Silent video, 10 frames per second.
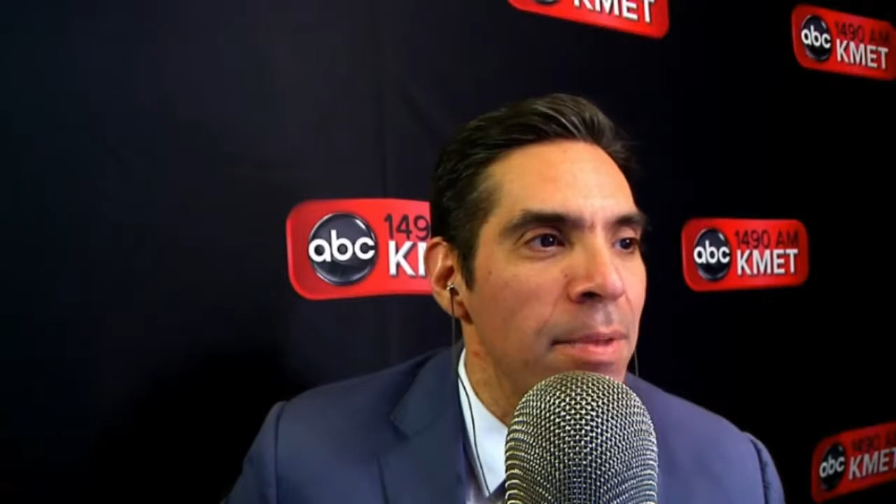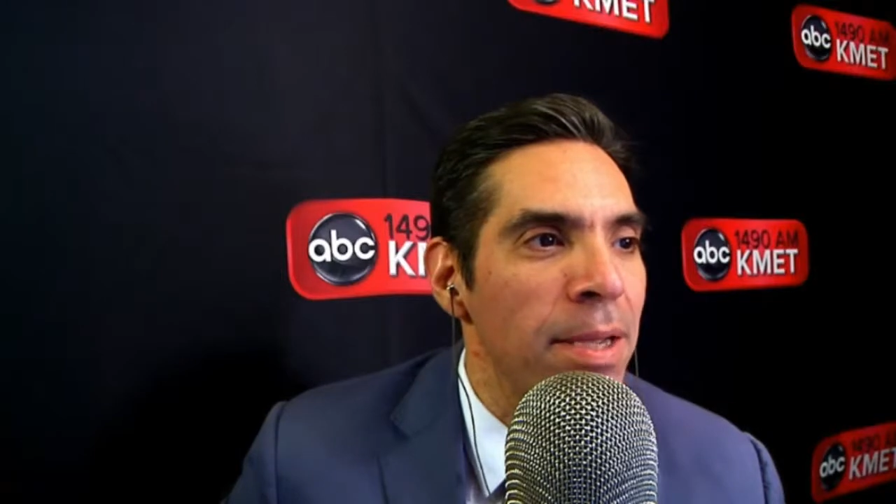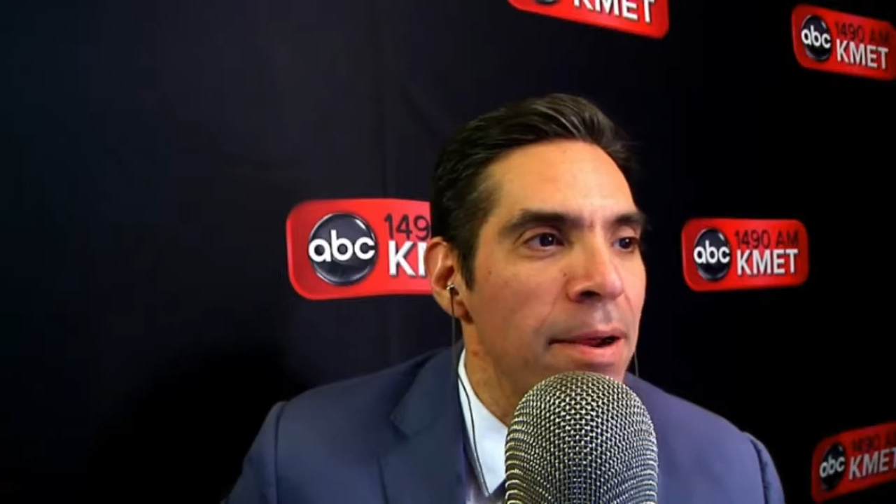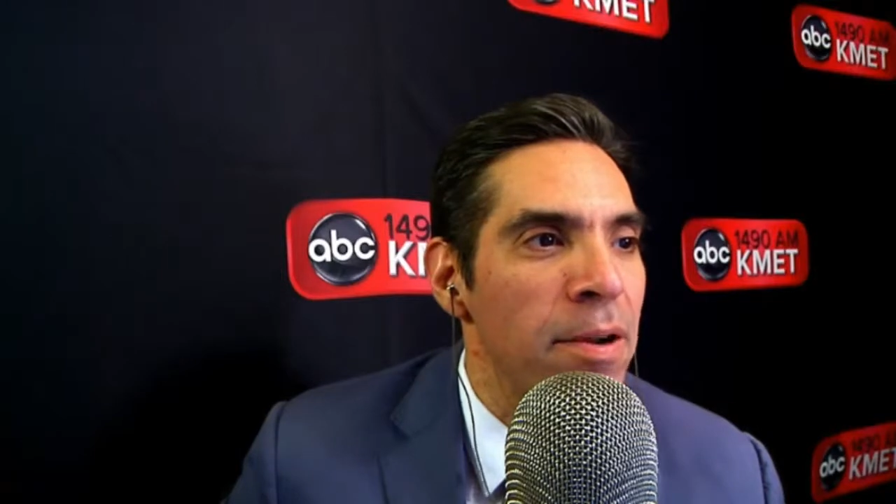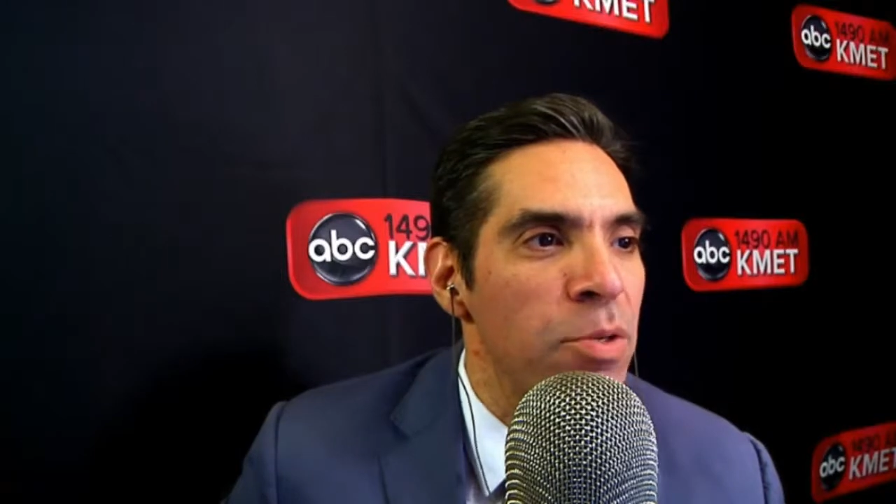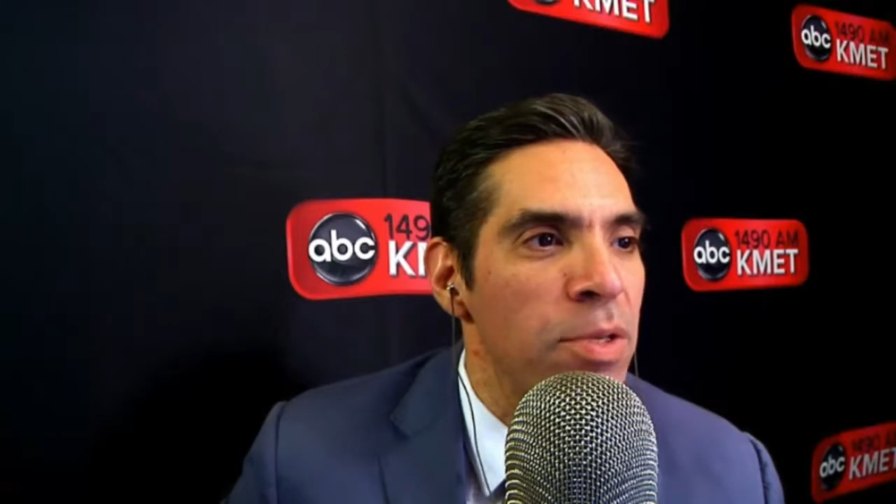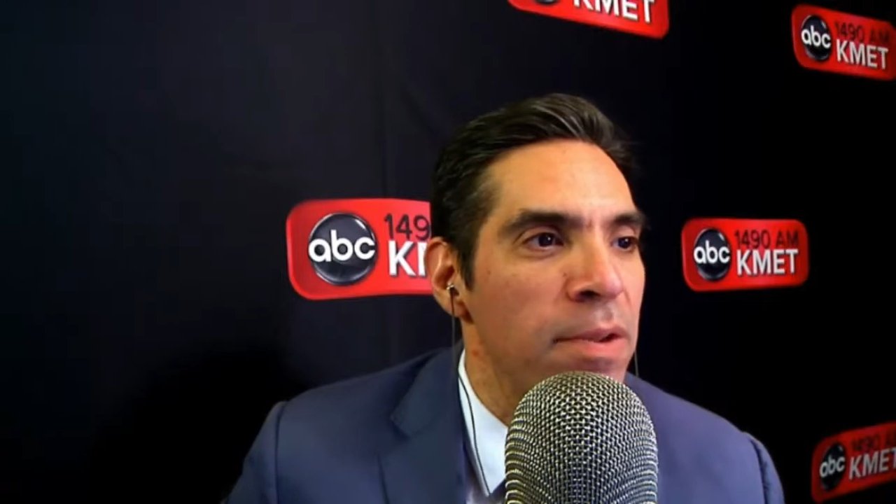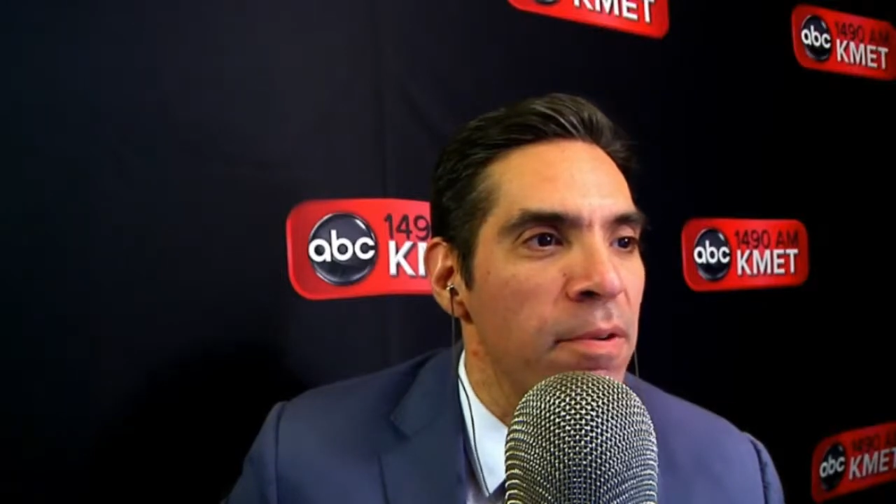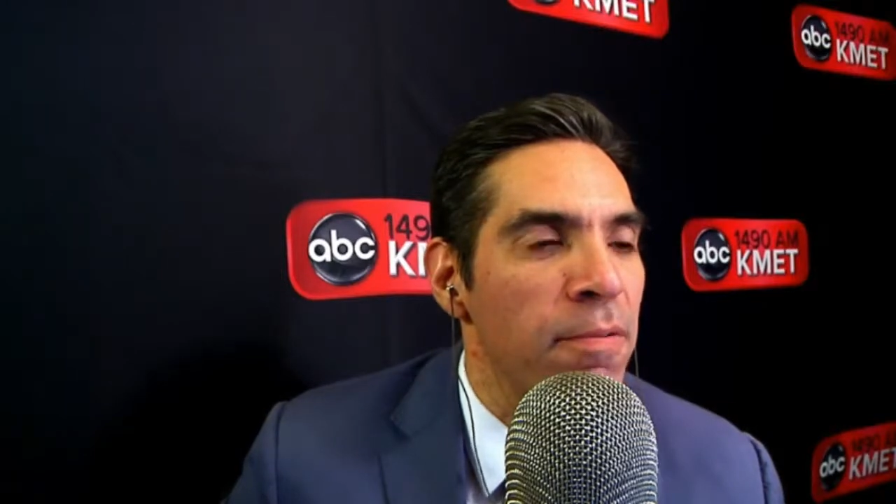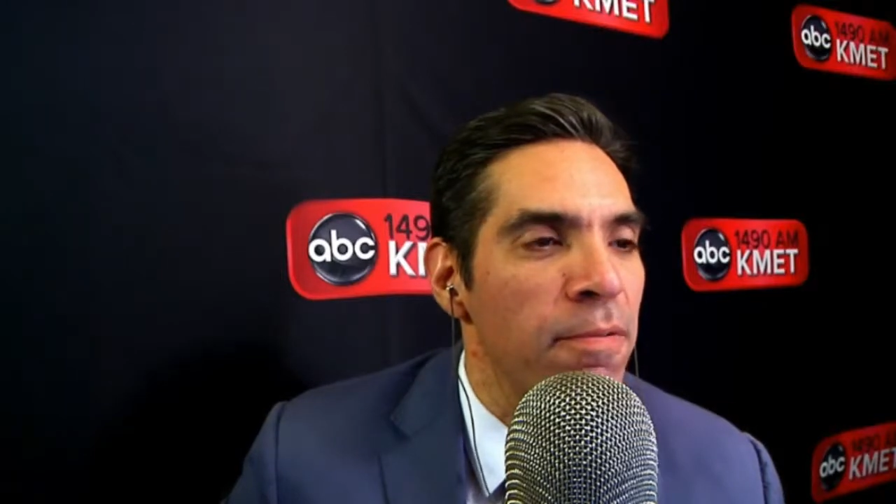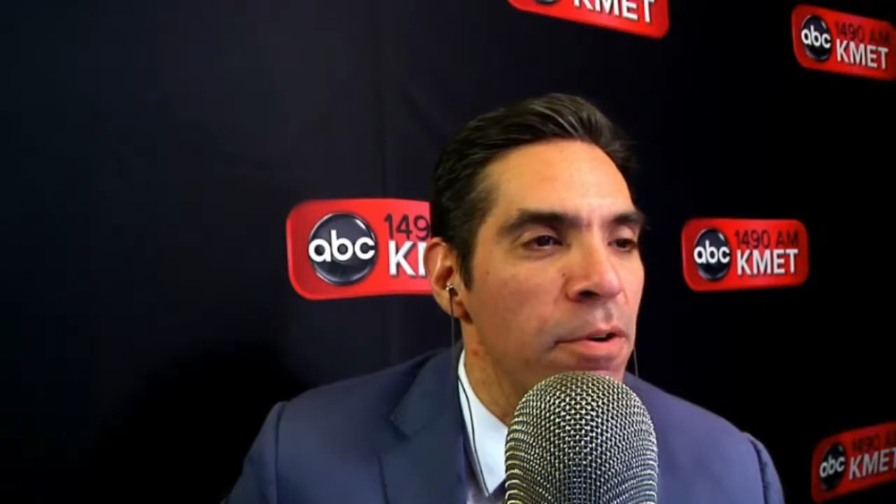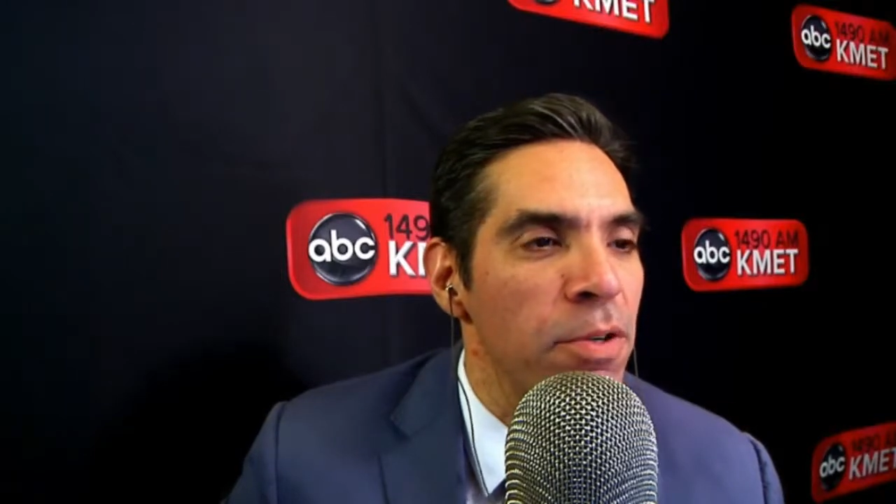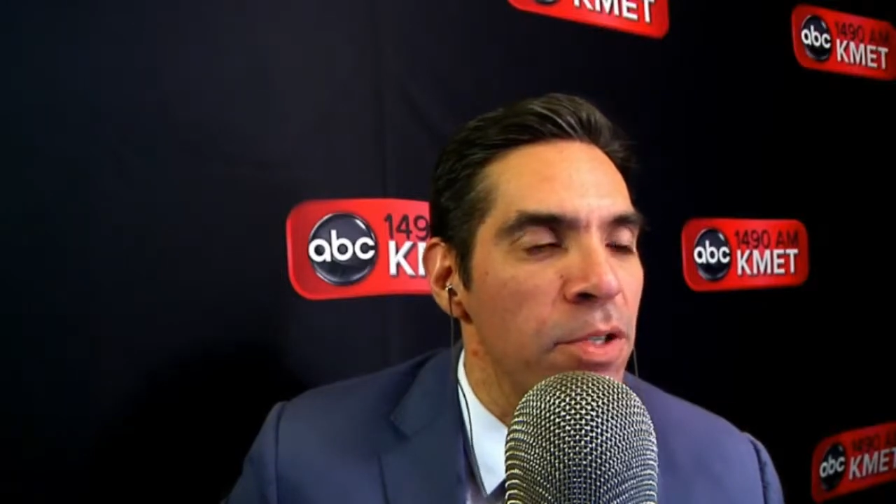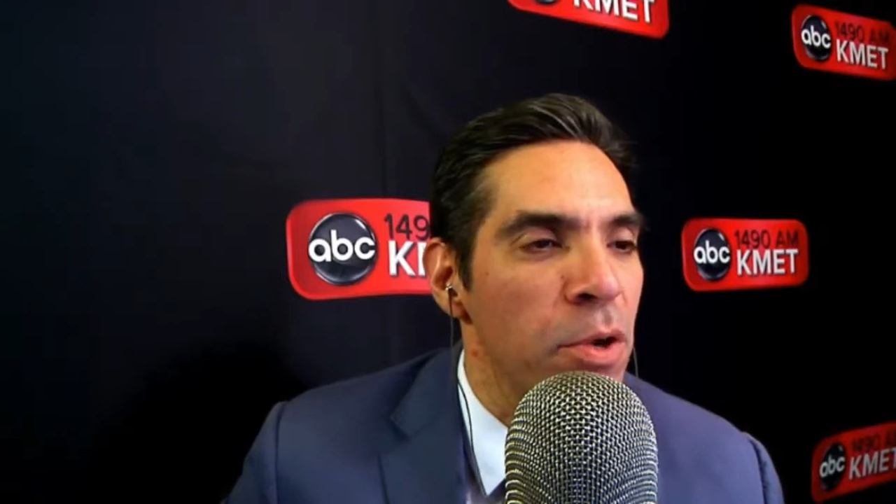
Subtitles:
Kamala Harris received her first